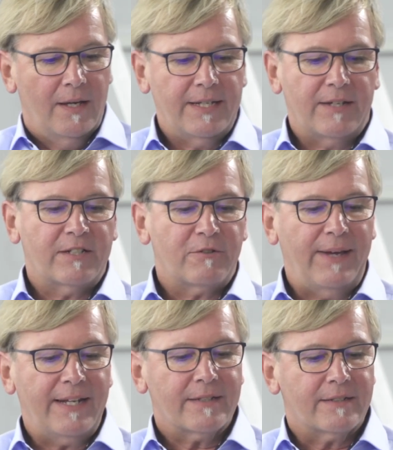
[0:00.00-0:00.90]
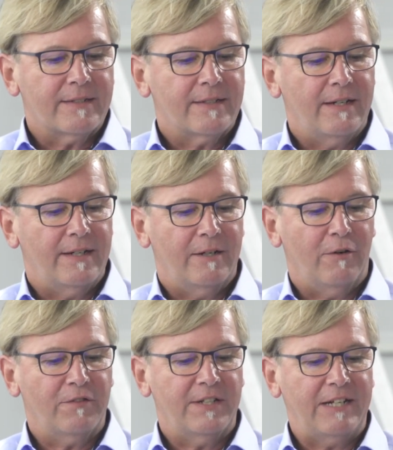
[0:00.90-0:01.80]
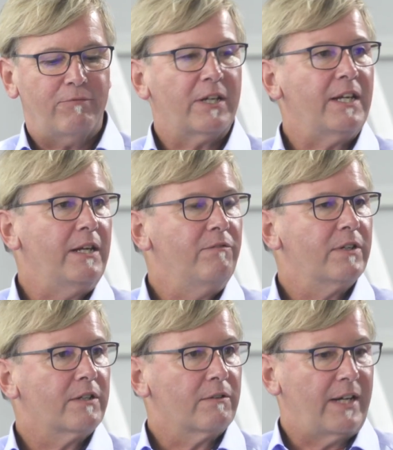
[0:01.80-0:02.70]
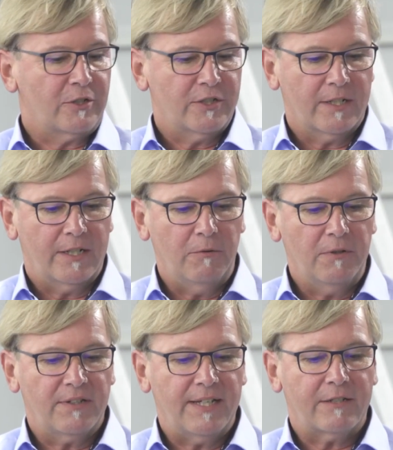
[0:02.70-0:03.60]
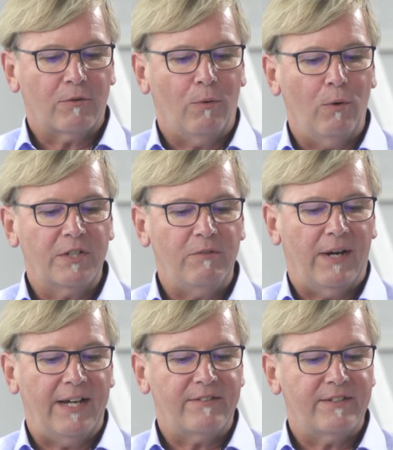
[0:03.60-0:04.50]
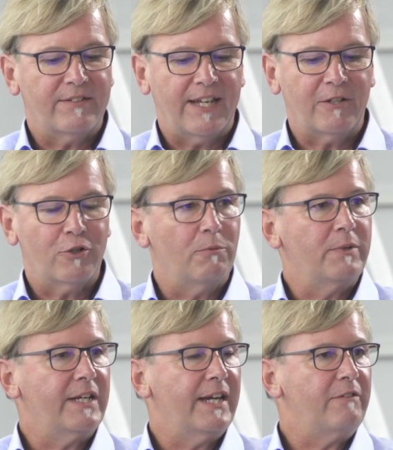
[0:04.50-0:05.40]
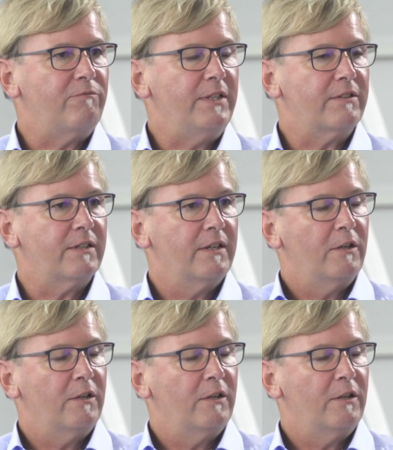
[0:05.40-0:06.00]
Yes, the trend of the networking infrastructure goes that all devices can communicate with